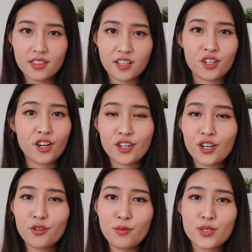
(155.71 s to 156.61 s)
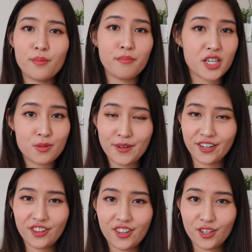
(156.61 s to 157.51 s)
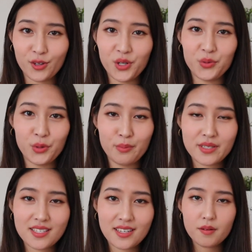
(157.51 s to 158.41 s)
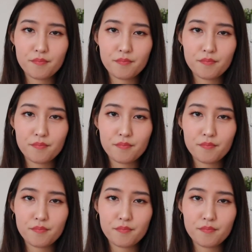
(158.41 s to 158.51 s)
The Clark Kerr rooms are much bigger than the unit rooms.